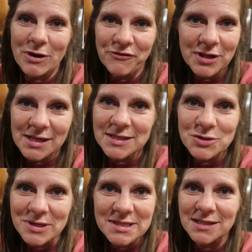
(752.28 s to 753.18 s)
So I feel like
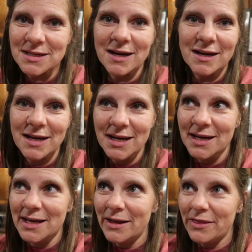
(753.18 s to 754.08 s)
this wasn't
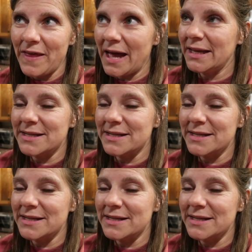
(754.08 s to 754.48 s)
that